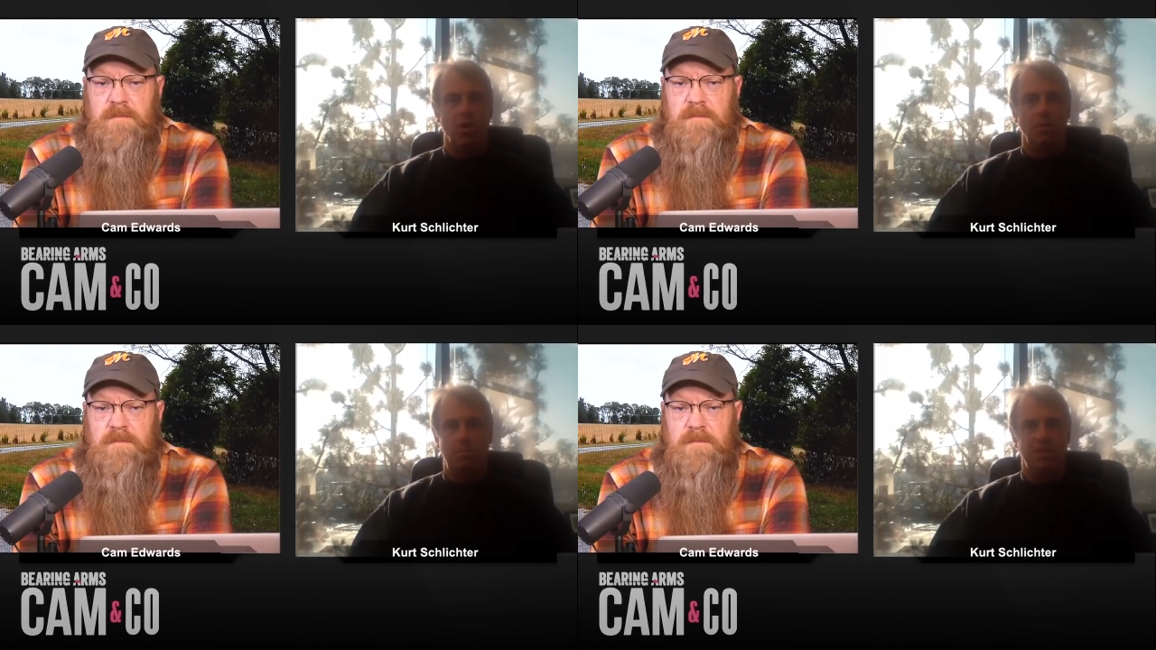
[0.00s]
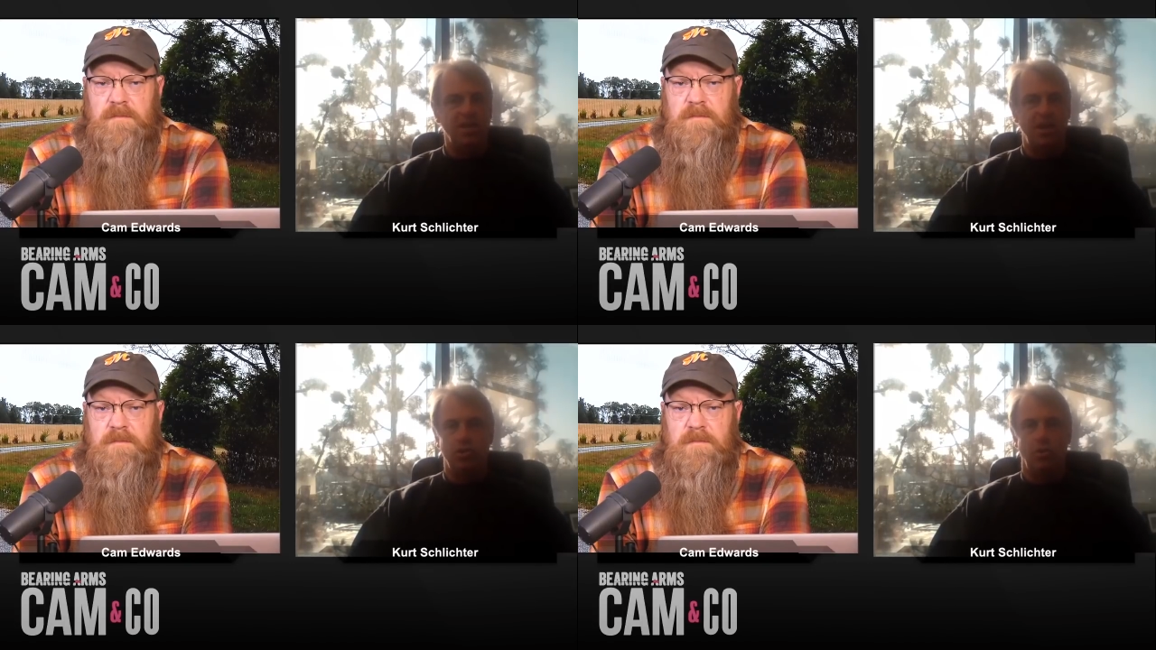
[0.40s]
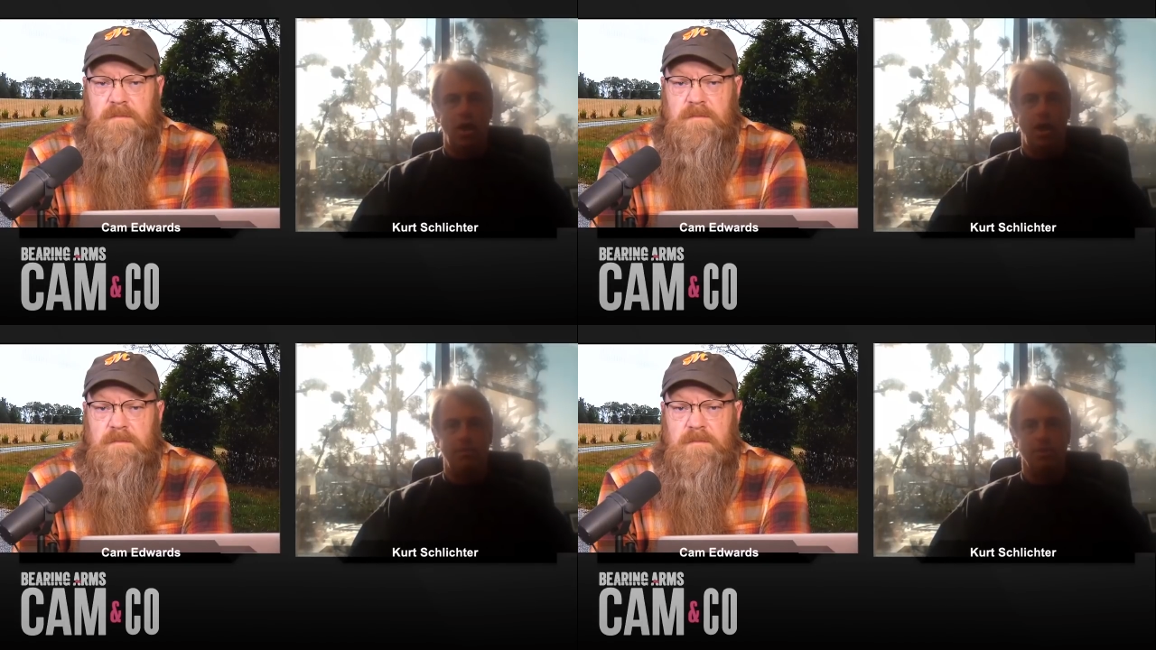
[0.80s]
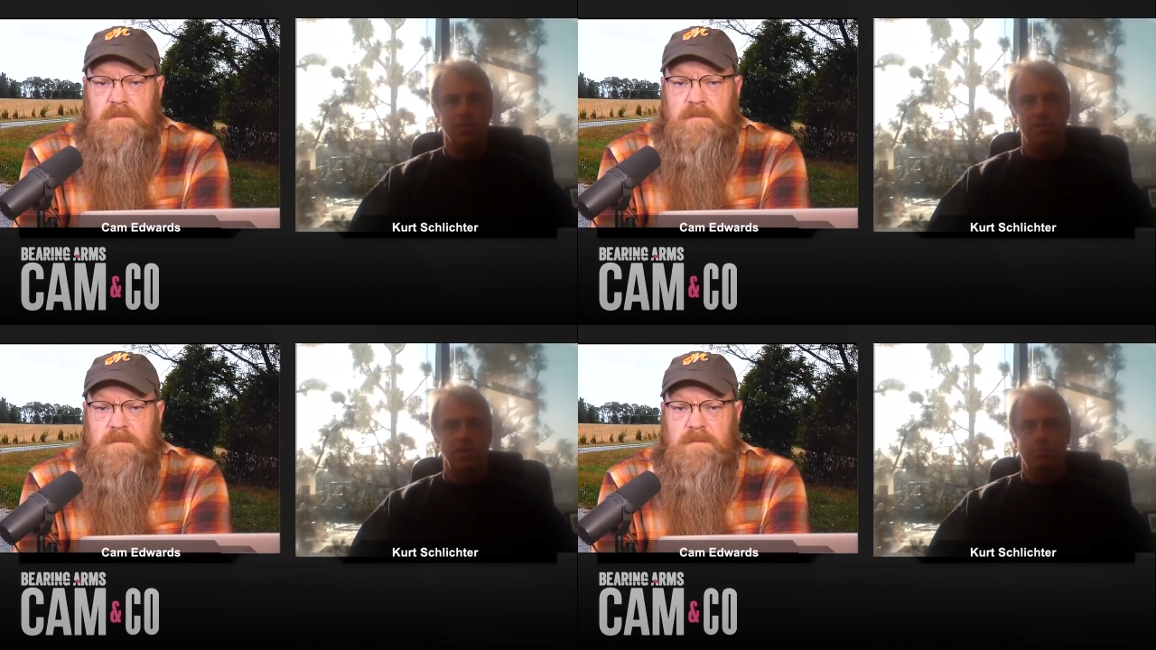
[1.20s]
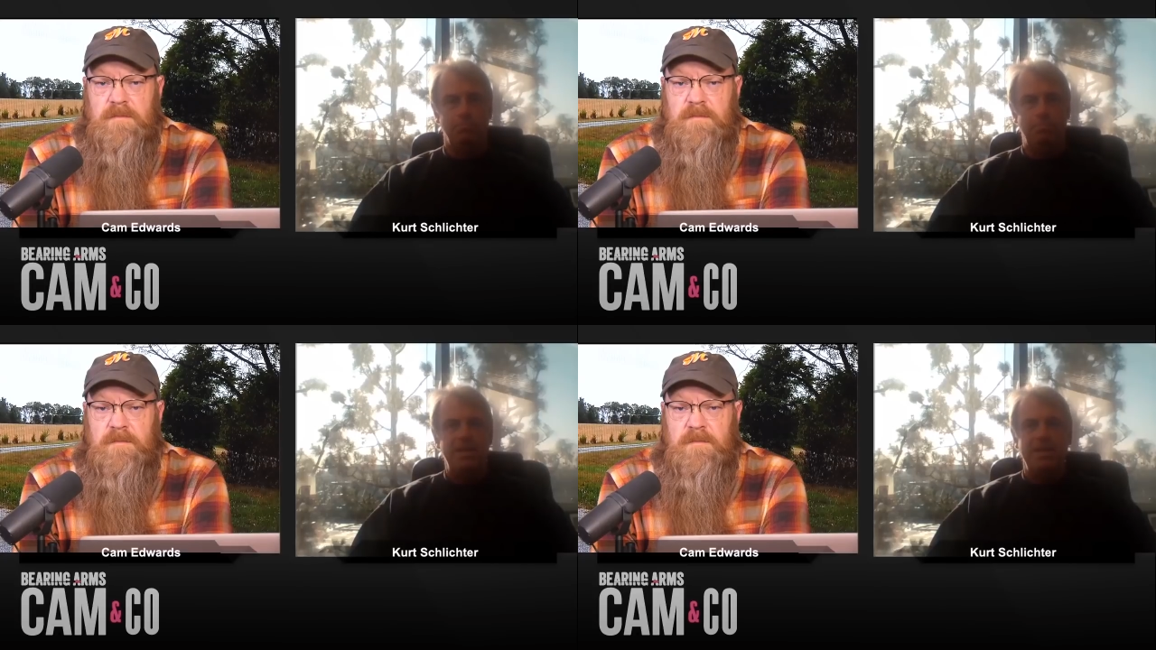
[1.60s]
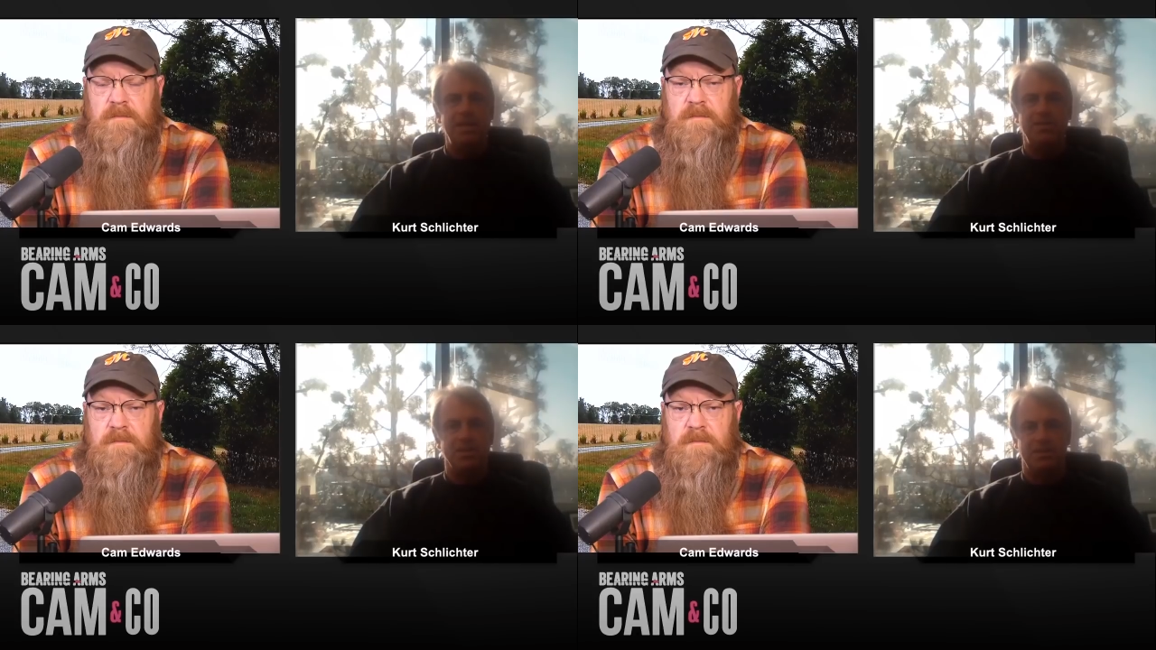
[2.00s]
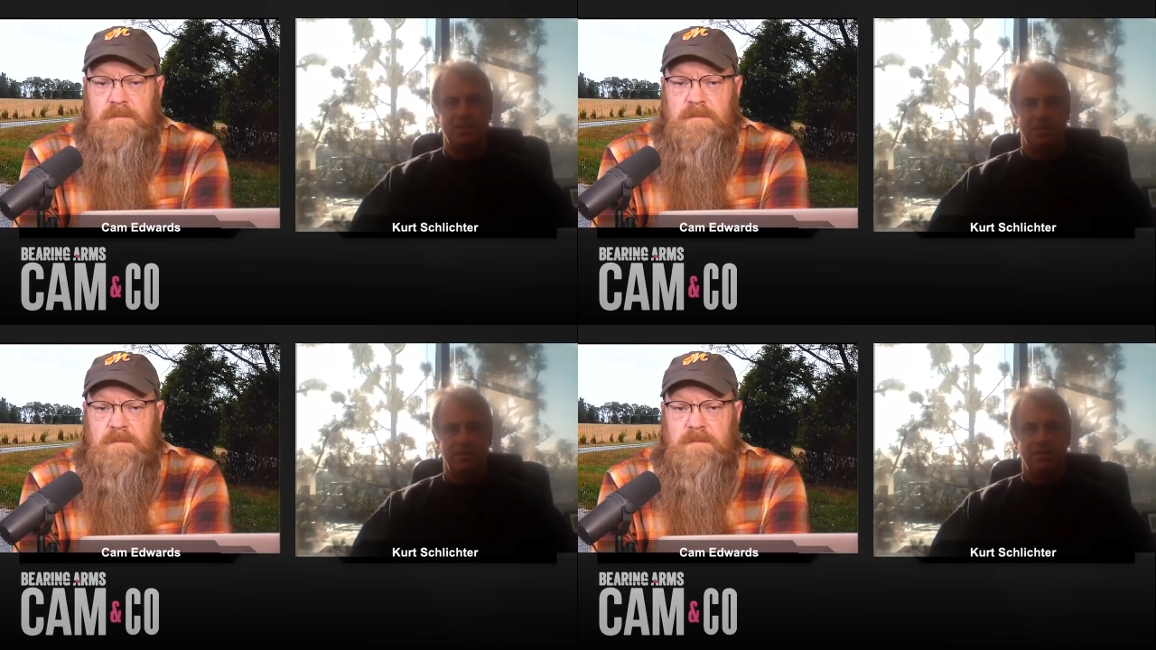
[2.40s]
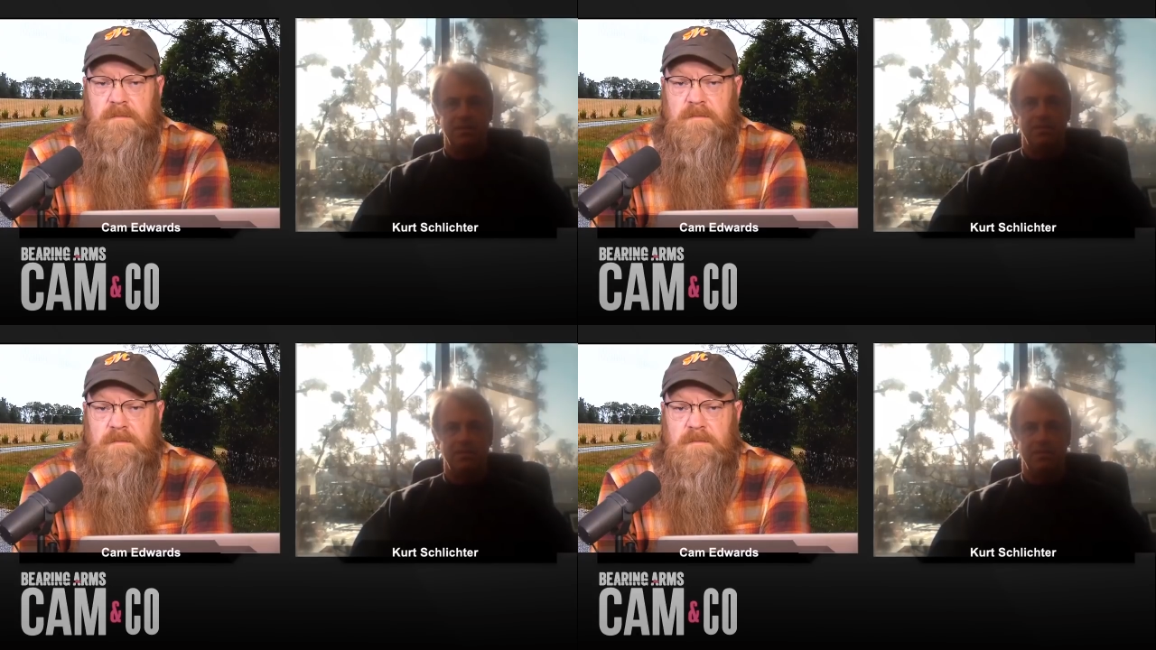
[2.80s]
Speaker 1: are potential options, B isn't.